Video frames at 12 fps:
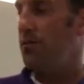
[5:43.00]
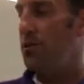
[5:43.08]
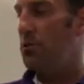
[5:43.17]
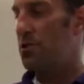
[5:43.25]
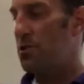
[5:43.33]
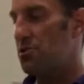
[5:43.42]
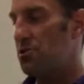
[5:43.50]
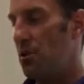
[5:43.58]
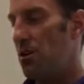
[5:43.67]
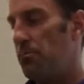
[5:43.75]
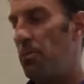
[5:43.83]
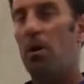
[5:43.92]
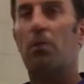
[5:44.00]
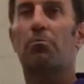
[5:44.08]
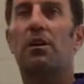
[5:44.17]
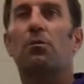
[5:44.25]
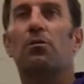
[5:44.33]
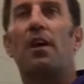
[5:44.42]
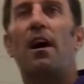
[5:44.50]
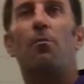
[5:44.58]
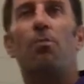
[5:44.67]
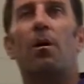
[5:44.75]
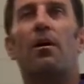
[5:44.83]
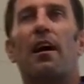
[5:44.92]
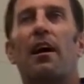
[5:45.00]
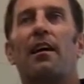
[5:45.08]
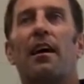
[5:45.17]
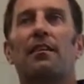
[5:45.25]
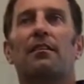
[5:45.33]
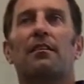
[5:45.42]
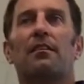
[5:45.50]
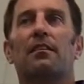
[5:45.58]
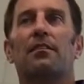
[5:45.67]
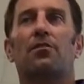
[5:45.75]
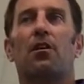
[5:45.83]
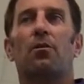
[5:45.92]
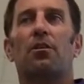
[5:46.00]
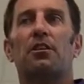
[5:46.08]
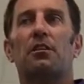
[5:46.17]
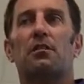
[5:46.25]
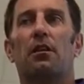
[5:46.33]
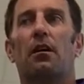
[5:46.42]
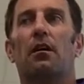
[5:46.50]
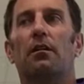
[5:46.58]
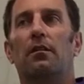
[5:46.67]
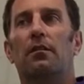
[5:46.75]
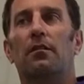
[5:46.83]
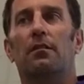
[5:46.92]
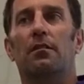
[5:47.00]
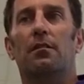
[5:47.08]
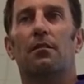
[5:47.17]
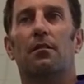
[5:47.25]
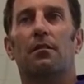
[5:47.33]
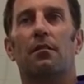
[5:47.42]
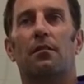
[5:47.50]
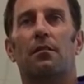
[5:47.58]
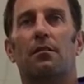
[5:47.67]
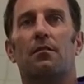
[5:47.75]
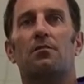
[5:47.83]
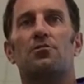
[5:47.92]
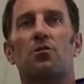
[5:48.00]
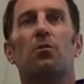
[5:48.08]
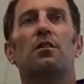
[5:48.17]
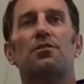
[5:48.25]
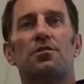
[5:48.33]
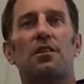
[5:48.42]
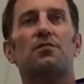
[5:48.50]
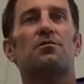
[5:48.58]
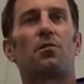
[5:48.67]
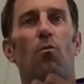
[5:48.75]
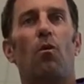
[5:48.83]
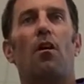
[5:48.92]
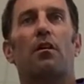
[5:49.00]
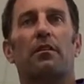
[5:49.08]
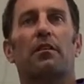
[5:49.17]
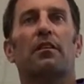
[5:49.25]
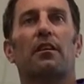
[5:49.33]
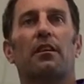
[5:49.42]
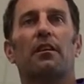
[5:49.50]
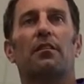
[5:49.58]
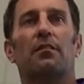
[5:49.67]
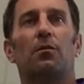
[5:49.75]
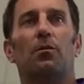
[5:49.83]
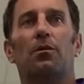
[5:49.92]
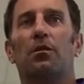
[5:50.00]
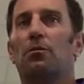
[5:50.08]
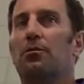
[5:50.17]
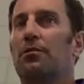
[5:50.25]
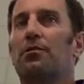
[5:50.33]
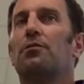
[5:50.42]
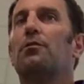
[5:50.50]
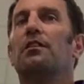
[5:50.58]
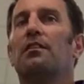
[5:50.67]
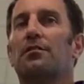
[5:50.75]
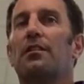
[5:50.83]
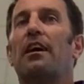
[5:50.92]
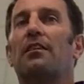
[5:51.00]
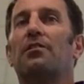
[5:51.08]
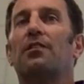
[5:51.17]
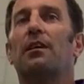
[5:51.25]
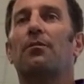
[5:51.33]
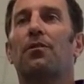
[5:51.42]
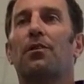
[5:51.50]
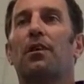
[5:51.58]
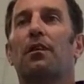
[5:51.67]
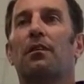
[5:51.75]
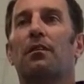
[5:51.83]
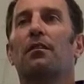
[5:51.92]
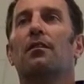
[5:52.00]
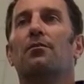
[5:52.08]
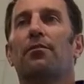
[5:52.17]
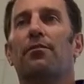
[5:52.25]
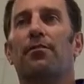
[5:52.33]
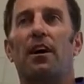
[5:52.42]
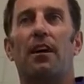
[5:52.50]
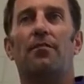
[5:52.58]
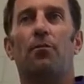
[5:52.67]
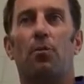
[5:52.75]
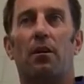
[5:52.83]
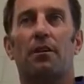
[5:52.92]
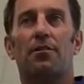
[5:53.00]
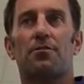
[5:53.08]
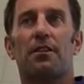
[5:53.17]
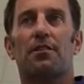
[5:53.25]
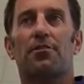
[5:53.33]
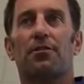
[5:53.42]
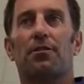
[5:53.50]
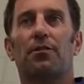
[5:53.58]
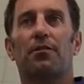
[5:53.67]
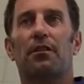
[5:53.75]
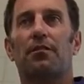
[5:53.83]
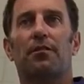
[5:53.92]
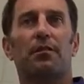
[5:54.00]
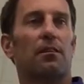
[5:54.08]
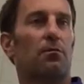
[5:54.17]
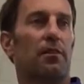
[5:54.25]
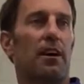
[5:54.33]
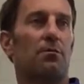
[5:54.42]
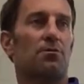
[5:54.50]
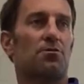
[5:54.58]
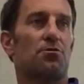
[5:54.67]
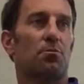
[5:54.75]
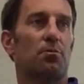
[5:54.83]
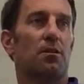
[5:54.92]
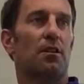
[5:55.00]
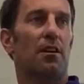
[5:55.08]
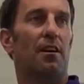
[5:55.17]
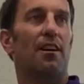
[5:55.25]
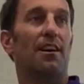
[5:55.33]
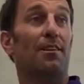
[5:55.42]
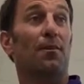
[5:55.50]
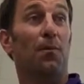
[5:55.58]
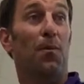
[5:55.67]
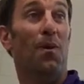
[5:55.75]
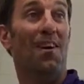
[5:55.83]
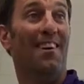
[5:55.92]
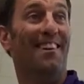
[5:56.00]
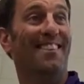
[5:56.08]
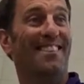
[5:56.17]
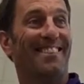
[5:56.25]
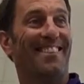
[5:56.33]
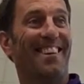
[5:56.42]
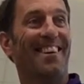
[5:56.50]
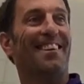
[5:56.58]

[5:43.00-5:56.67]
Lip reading: If you just start part B with how part A ended, it's already done. So adjust the water again, or you'll just do the exact same thing for 5 water transfers, and you'll think, well, that was stupid. And it was.